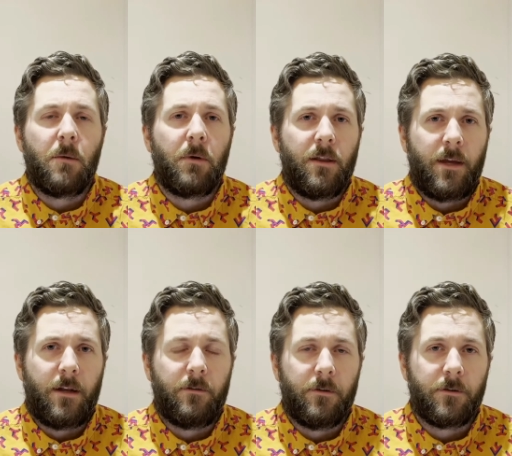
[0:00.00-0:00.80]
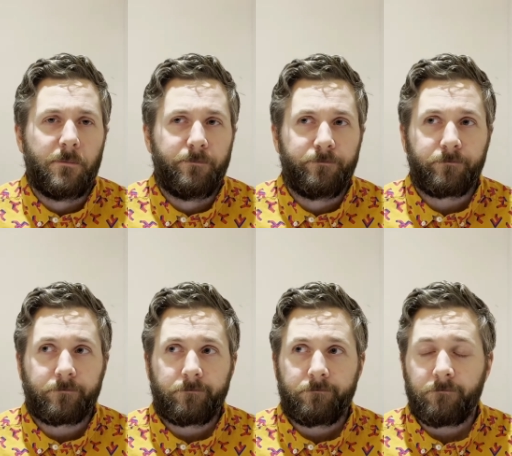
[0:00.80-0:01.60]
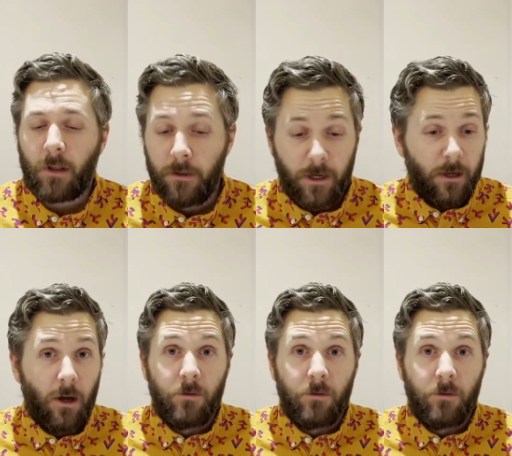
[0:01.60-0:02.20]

by the end of it. And there you go.